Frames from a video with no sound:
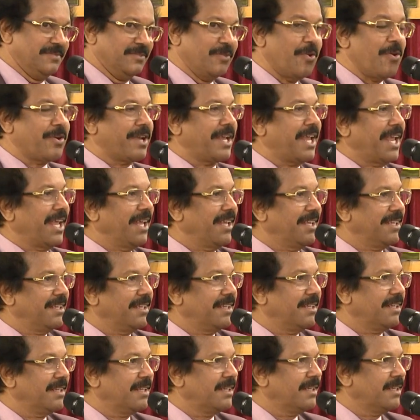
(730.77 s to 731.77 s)
Okay.
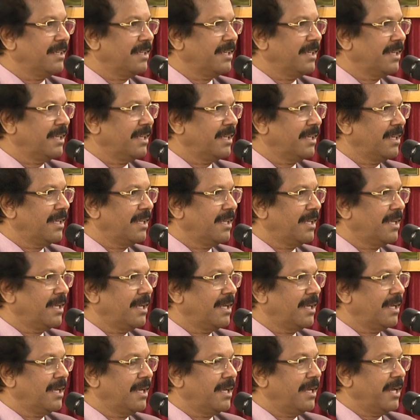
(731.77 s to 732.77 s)

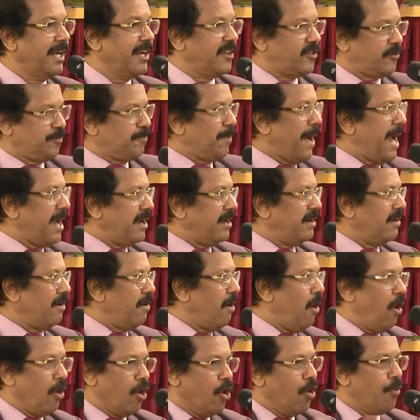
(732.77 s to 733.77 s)
It spread
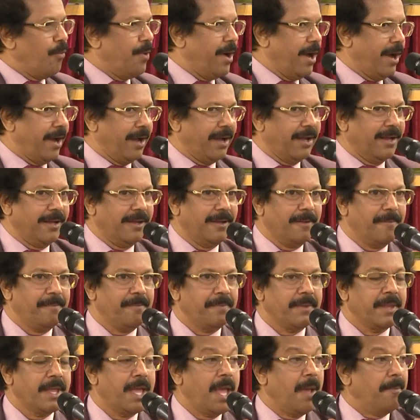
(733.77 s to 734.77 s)
all over.
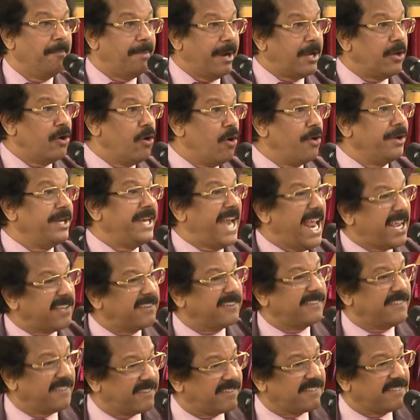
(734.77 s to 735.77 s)
But you know,
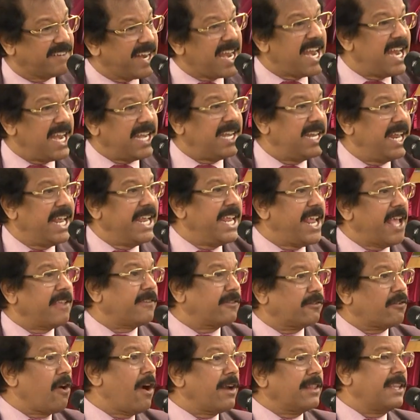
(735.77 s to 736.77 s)
next street, he has
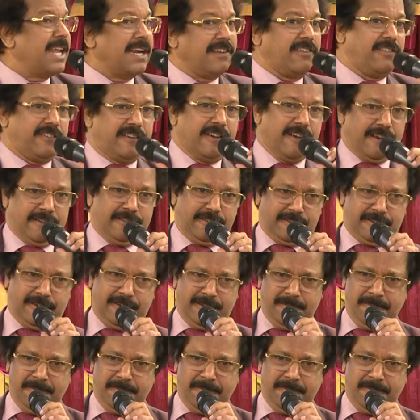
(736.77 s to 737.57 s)
got that church.